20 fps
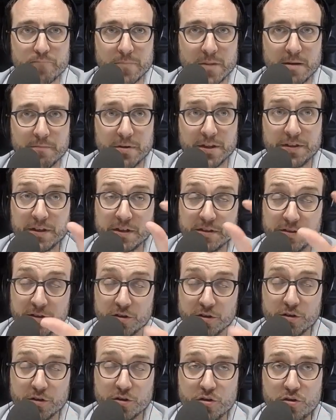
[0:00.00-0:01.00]
But
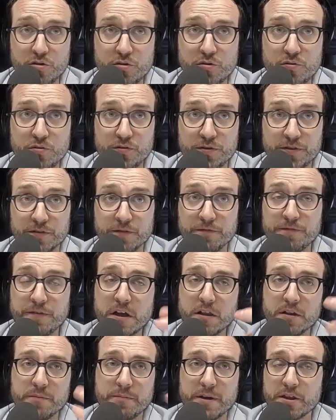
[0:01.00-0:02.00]
the whose
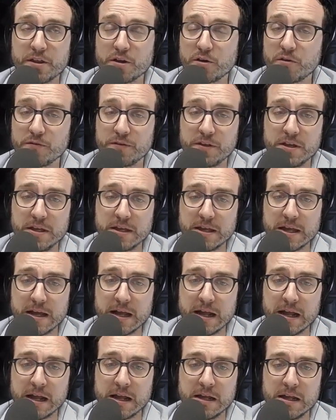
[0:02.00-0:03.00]
followed by
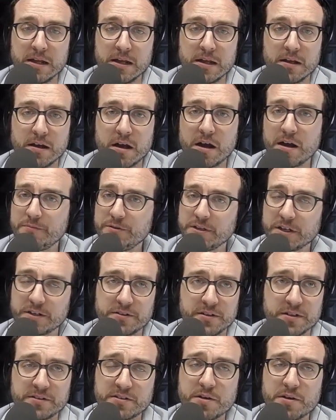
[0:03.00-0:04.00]
the object,
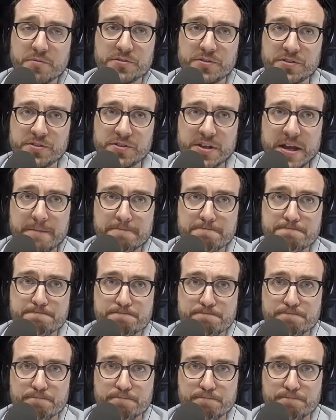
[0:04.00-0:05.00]
that's always the same.
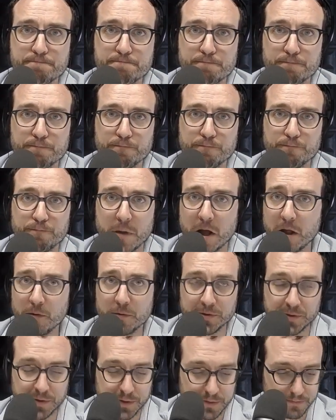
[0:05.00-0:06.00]

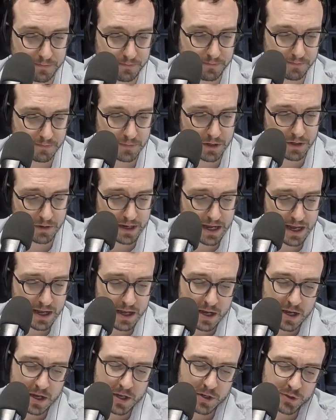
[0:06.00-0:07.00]
Always. Okay?
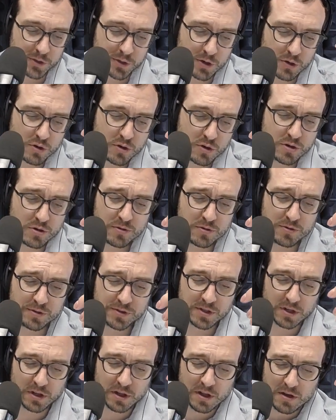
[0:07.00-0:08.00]
So whose
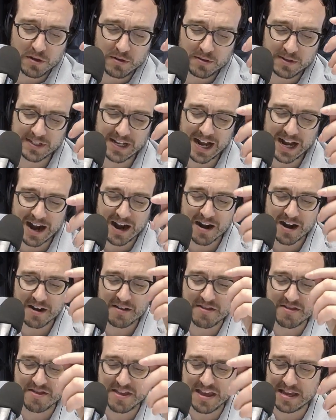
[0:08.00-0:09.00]
clothes are
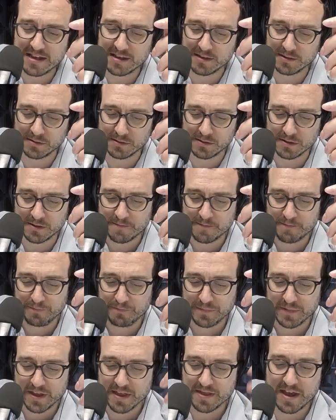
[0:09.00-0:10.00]
these?
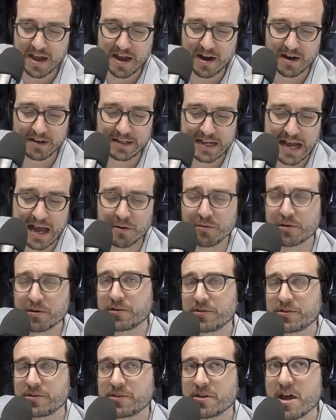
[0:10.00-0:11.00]
They aren't
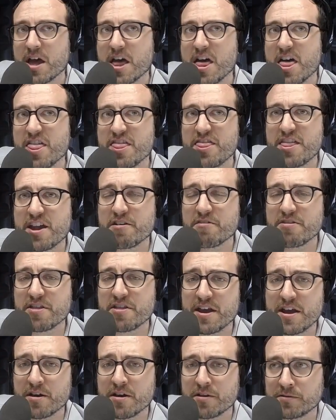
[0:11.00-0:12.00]
ours. They're
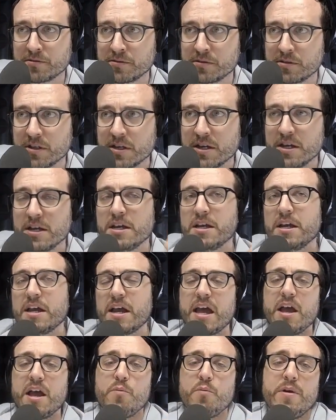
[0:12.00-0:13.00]
theirs.
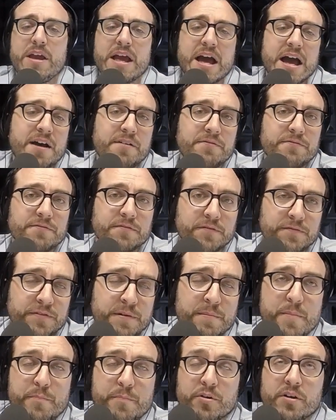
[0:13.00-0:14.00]
And we have, from
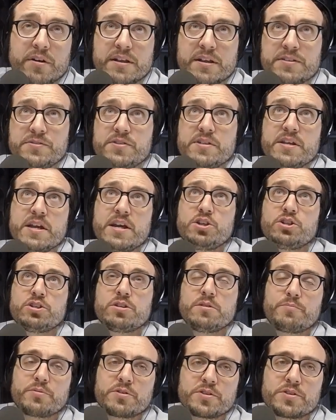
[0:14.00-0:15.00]
a
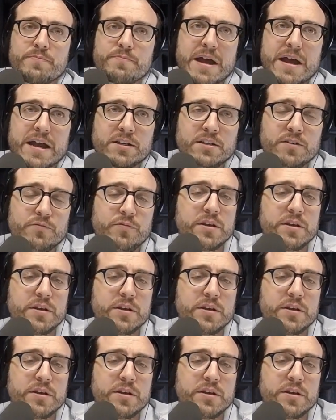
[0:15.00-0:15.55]
pronunciation perspective, we